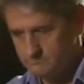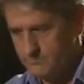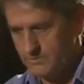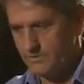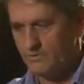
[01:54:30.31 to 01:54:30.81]

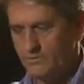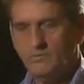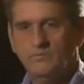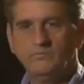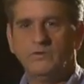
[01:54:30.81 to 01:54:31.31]
you
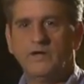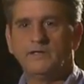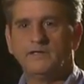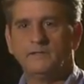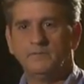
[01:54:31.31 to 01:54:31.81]
know, trying
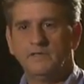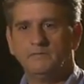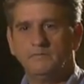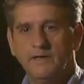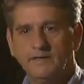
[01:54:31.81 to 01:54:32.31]
to get a
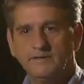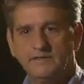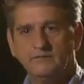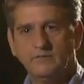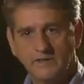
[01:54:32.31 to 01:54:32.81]
bill passed
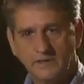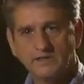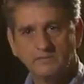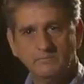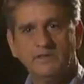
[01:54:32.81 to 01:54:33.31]
and trying to
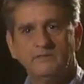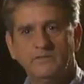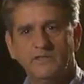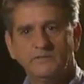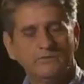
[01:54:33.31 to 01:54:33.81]
get some
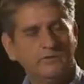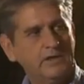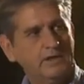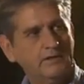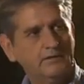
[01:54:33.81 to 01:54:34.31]
benefits for
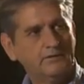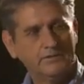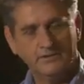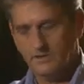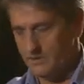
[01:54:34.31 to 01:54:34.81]
the illness.